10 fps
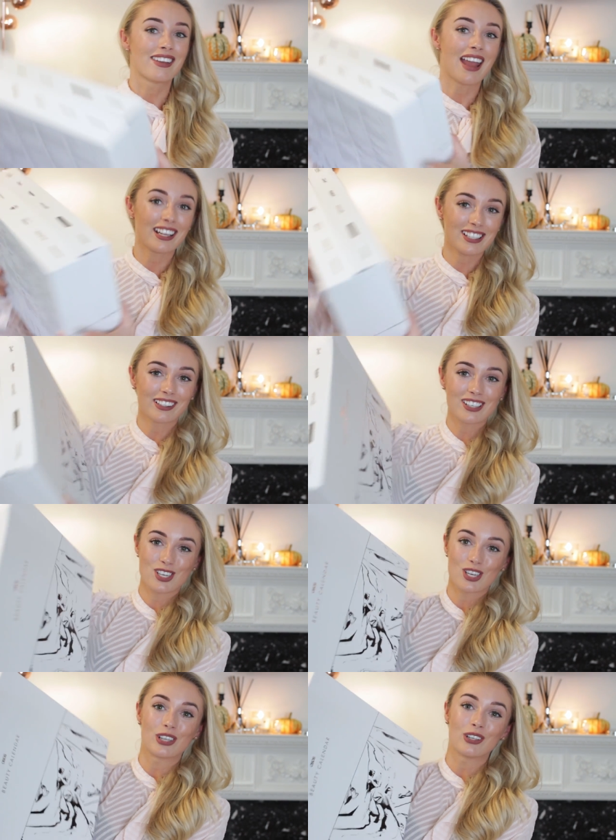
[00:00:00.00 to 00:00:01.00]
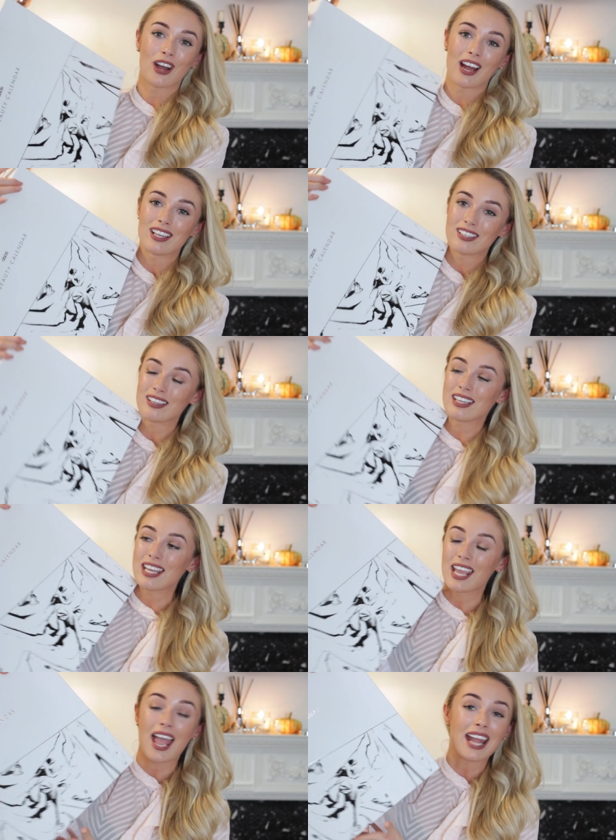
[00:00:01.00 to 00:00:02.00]
Next, I'm going to show you guys
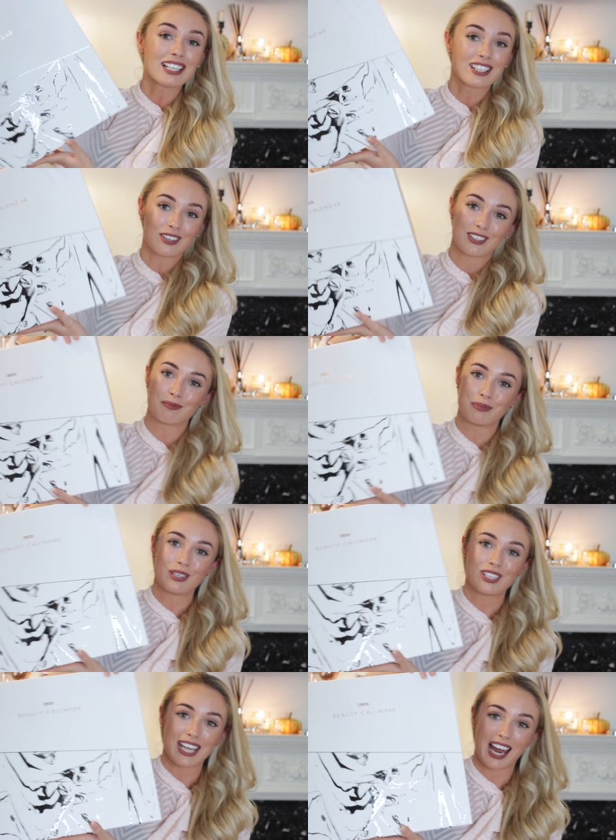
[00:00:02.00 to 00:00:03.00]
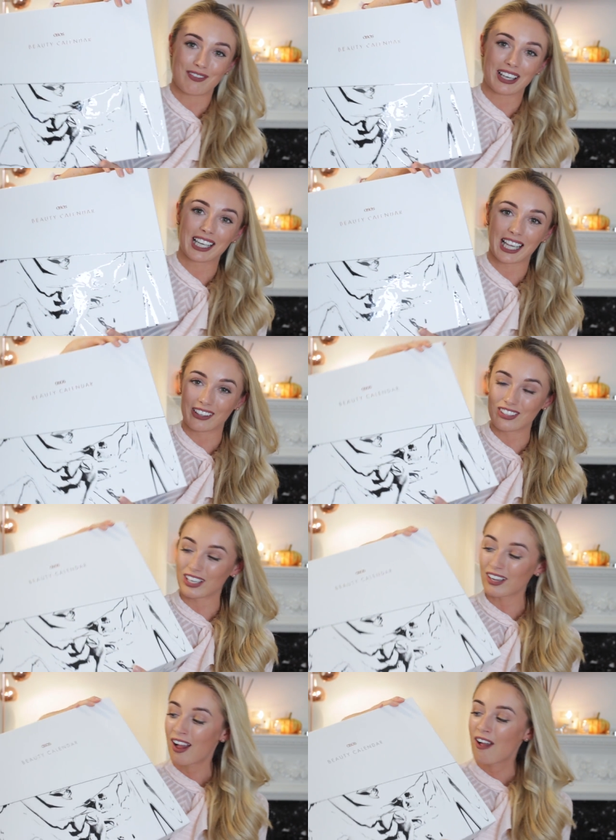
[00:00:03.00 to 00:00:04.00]
the ASOS Beauty Advent
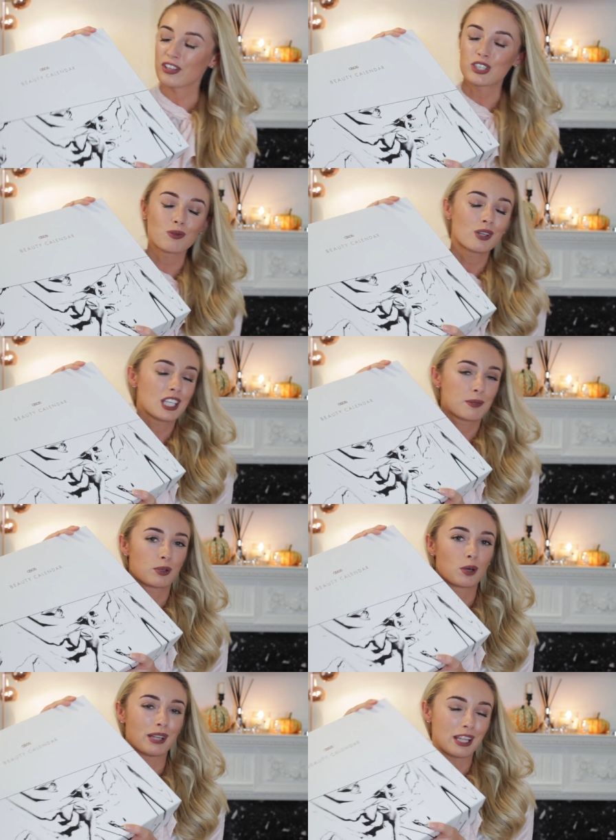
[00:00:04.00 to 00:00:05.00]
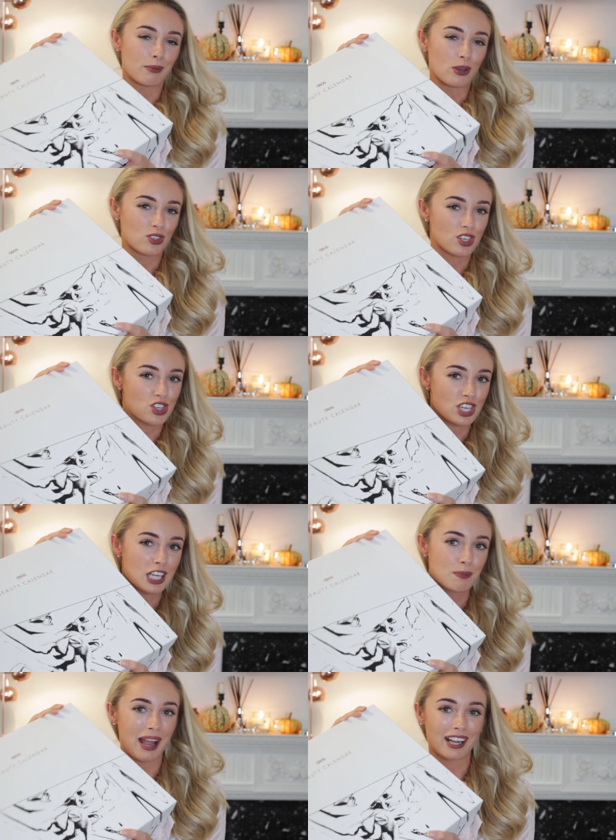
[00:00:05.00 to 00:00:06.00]
Calendar. This one is probably the most
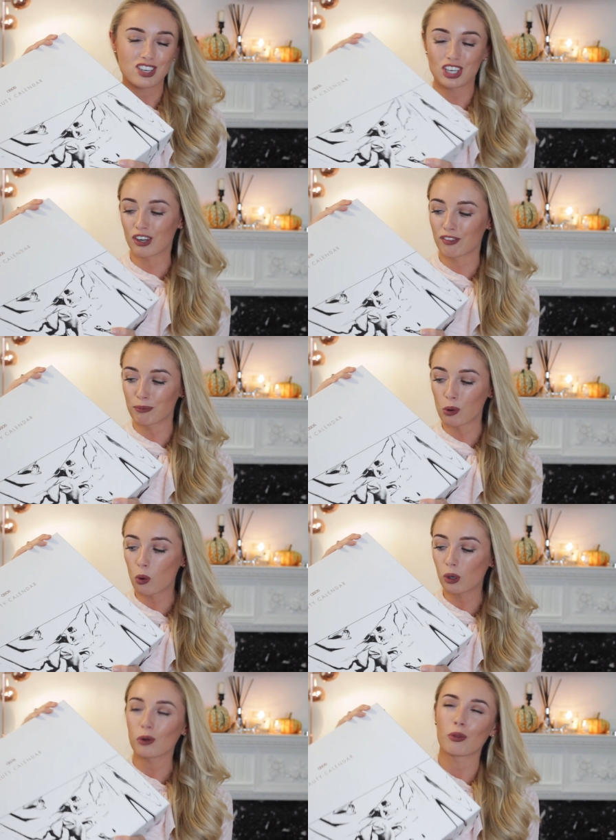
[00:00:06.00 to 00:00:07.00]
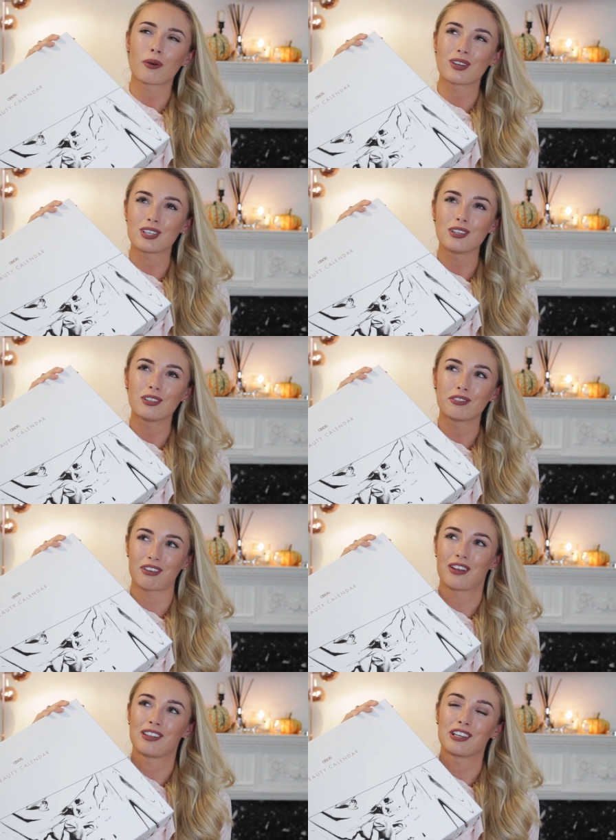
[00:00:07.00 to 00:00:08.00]
chic packaging of them all, although I do
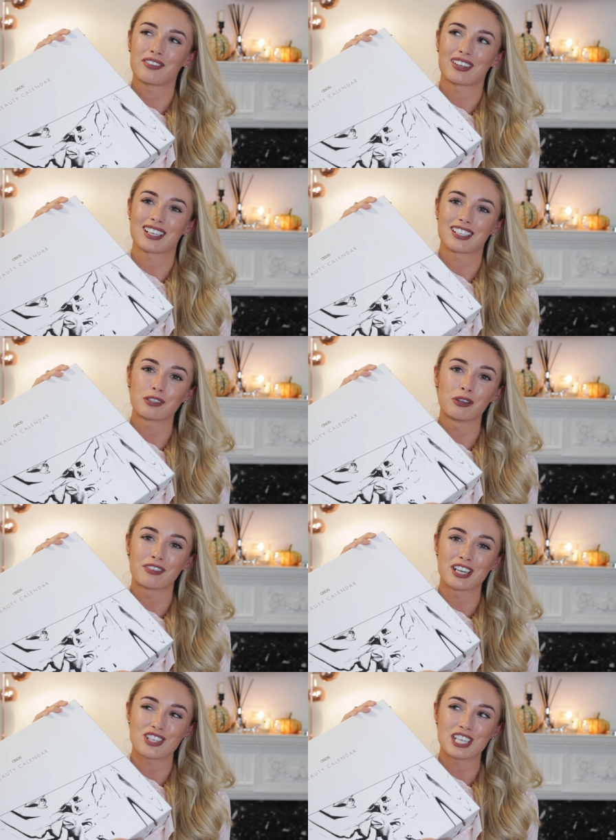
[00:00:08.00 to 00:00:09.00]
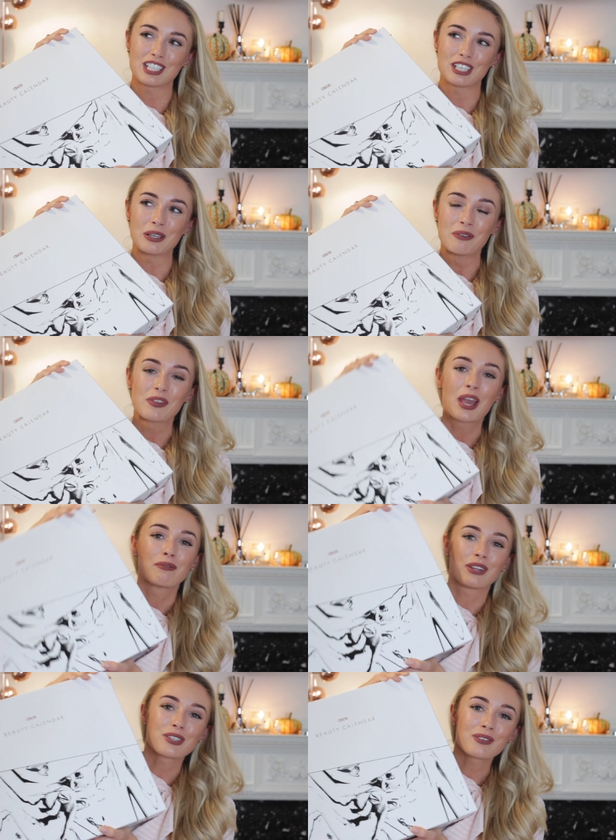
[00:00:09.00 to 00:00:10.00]
find the Look Fantastic one very chic too.
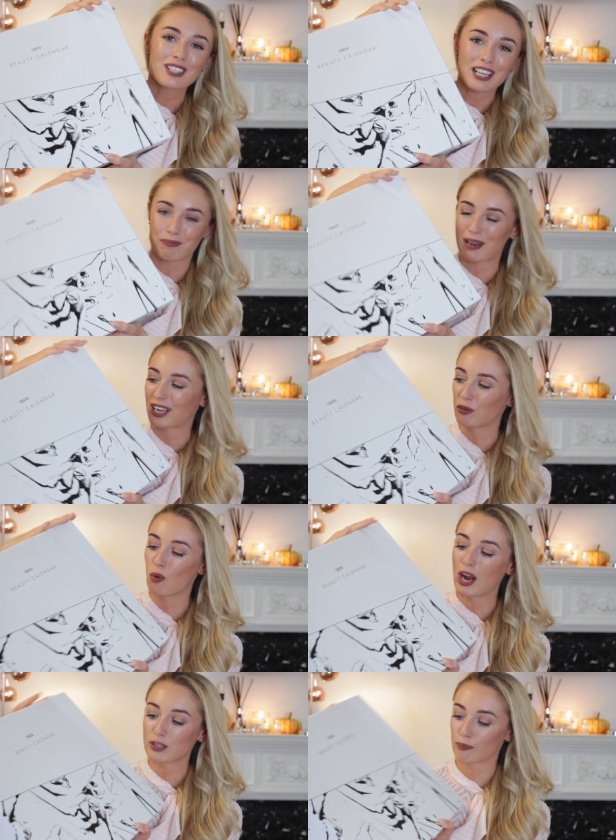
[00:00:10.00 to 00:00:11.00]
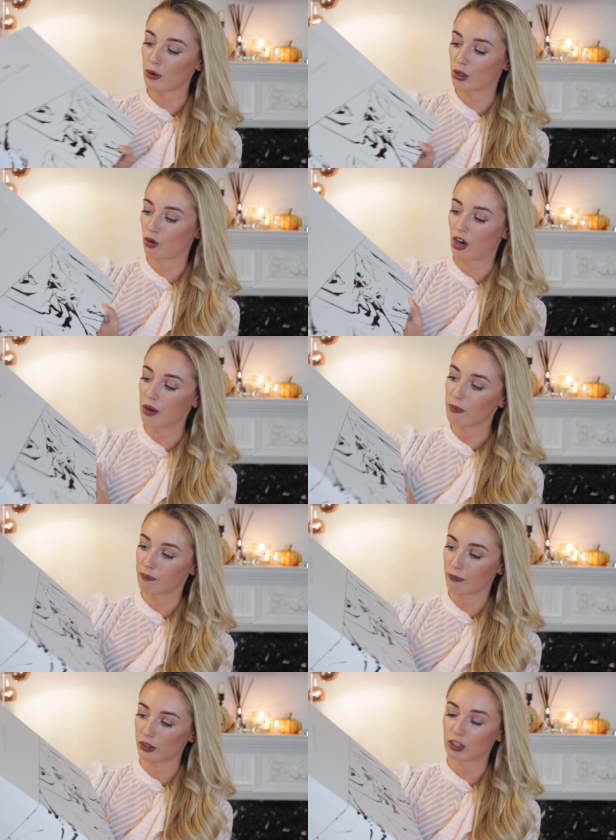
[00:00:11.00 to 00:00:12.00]
But this one's like black and white monochrome,
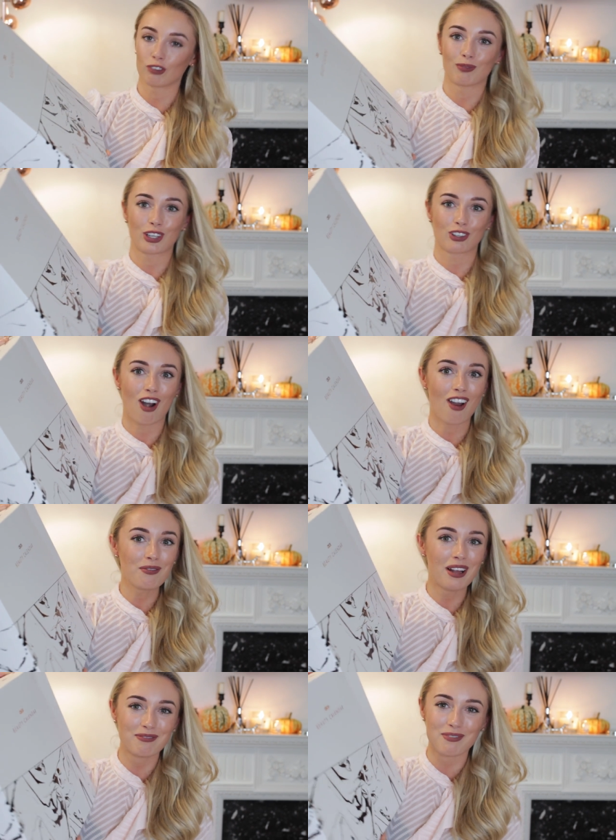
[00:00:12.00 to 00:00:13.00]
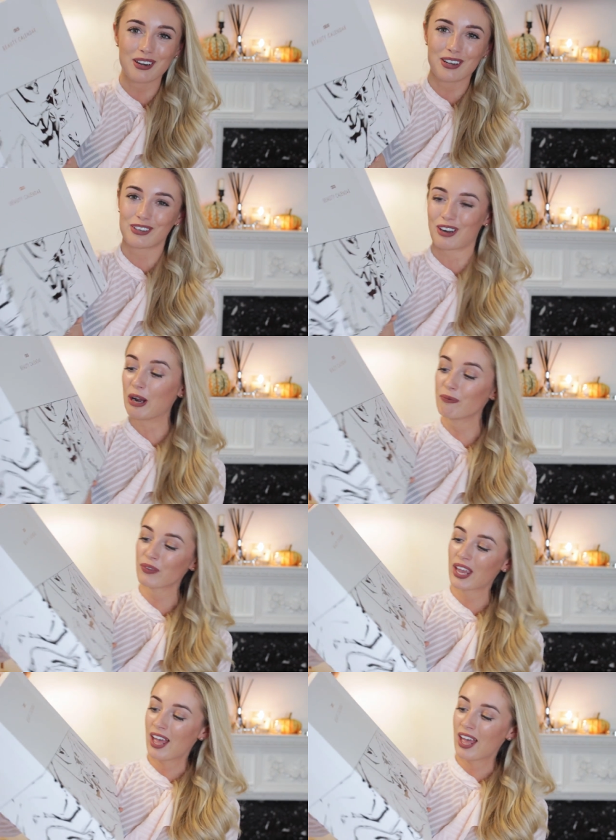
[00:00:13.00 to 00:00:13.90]
mono, monochrome, monochrome,